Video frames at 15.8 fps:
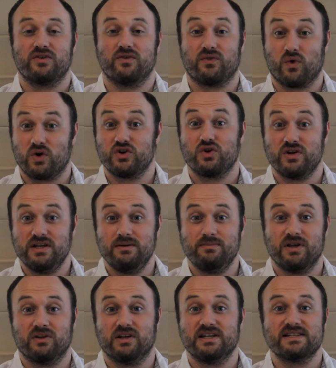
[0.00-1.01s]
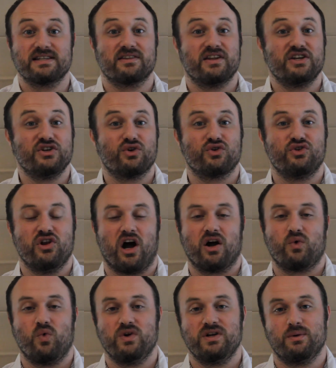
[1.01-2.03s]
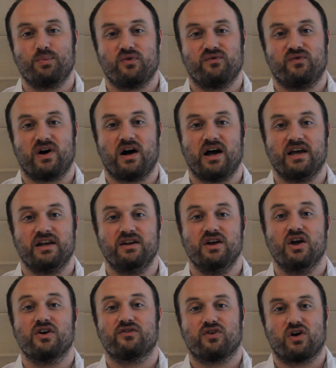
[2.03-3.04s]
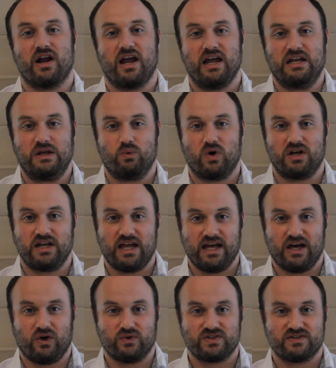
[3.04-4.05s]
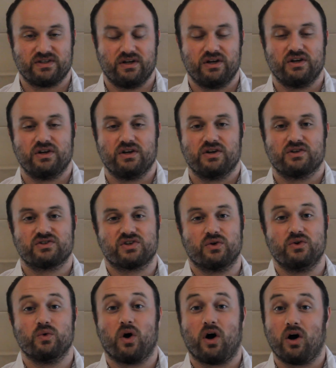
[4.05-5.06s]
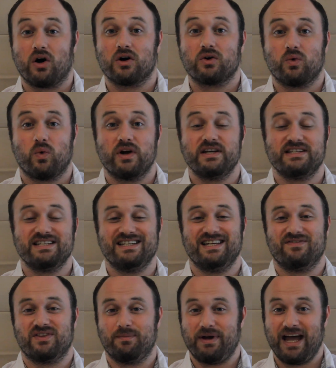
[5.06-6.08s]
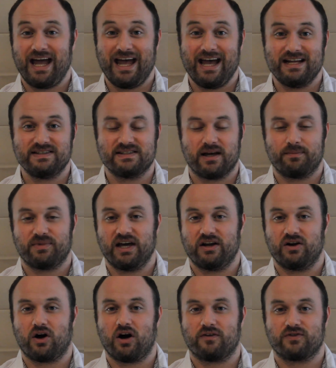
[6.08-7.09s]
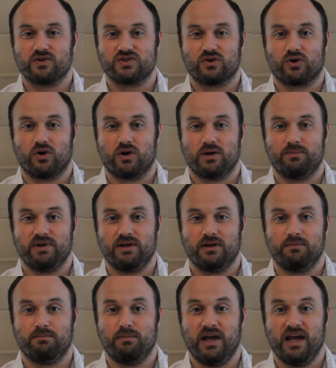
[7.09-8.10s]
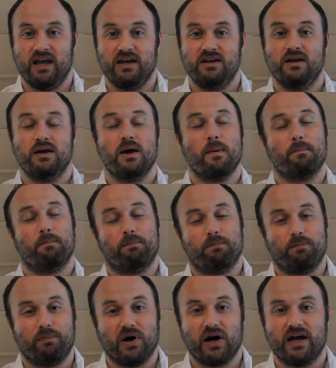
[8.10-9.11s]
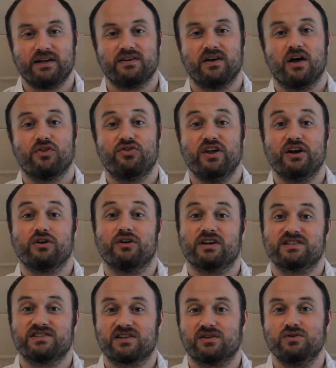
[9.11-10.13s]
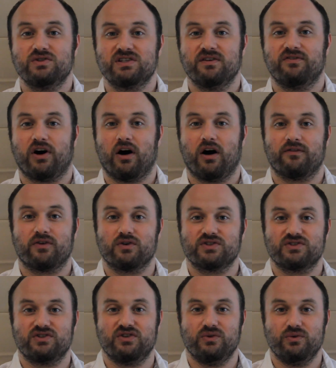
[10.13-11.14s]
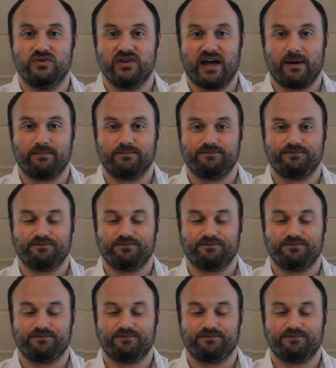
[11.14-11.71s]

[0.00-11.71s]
for your email list that you're not going to provide for anyone else. So you are going to give them a heads up that offers are going to be made, but they're exclusive offers to them.